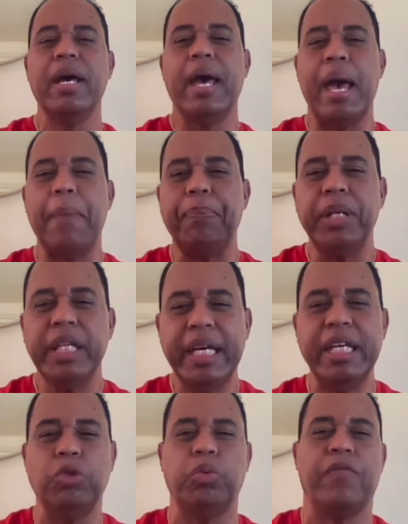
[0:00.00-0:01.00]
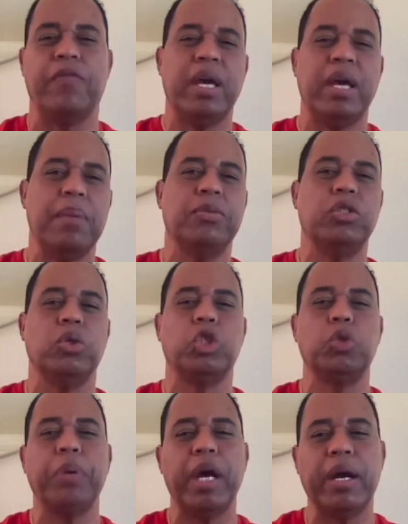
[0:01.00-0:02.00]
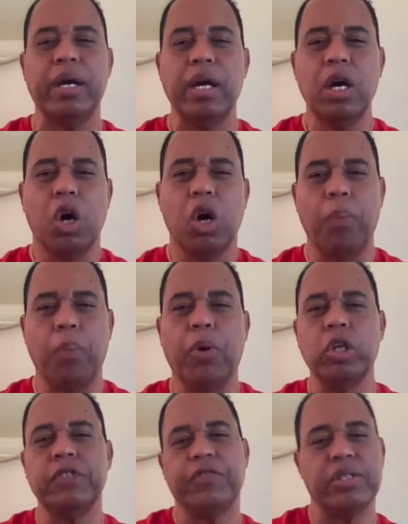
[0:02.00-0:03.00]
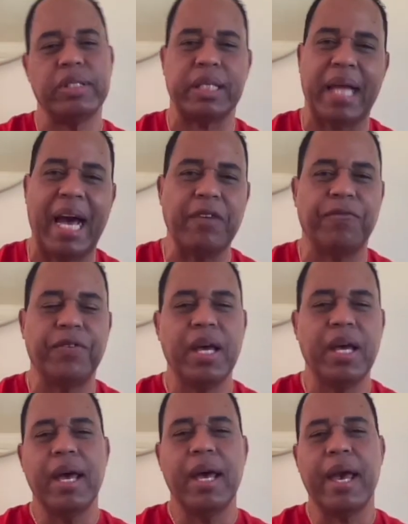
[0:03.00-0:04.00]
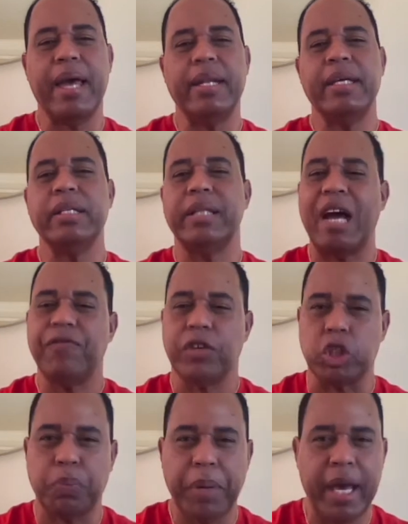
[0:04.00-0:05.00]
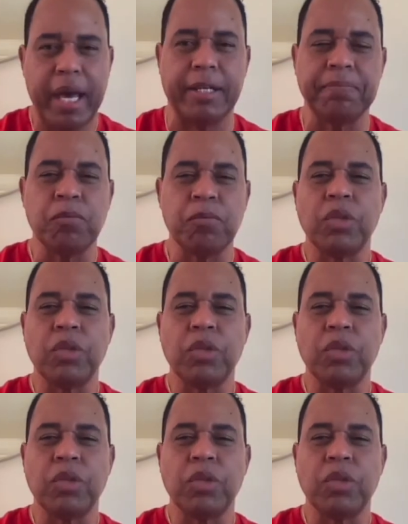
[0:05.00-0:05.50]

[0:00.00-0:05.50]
and plead with him to spare her boyfriend's life, and his life was spared.